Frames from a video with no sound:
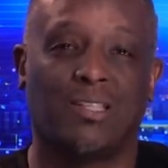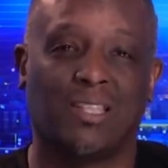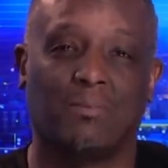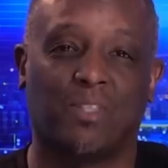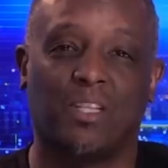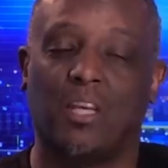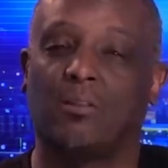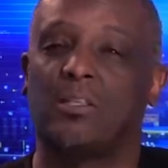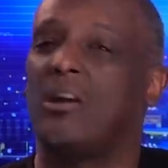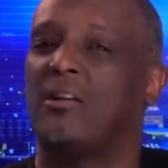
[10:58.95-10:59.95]
Simpson,
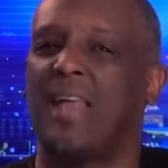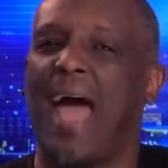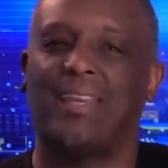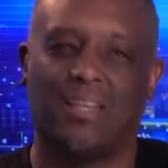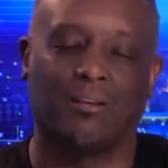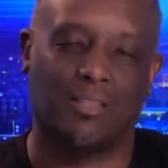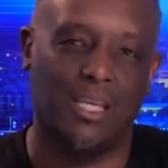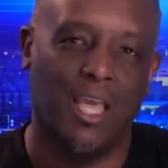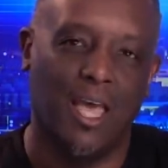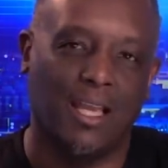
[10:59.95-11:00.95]
guilty or not
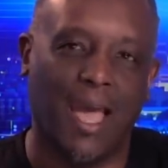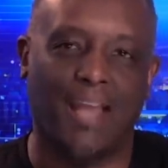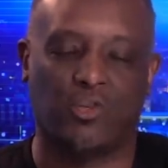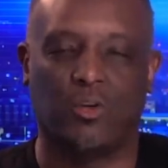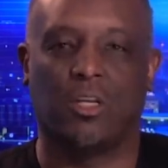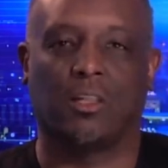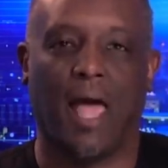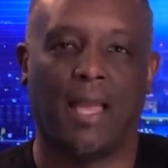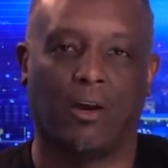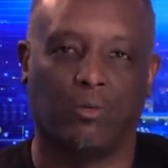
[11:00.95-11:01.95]
guilty, got treated
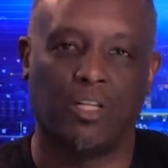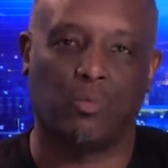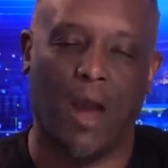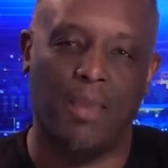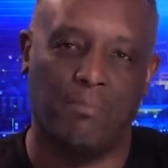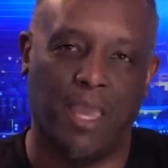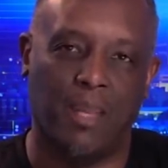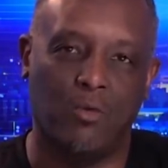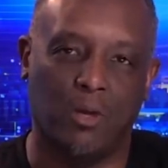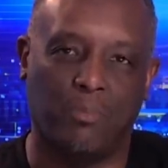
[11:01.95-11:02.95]
like a rich white
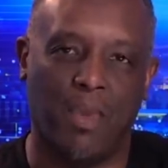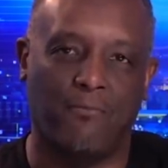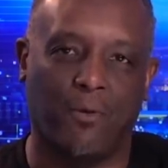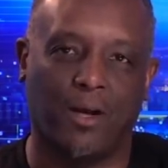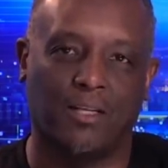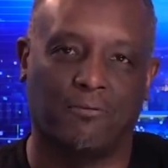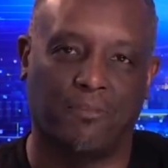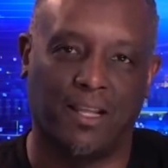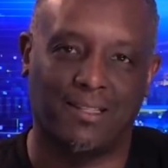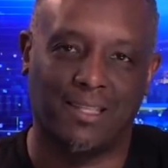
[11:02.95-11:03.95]
man who could pay for a
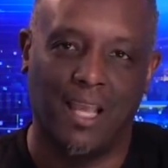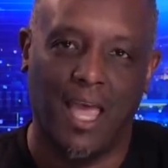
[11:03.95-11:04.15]
defense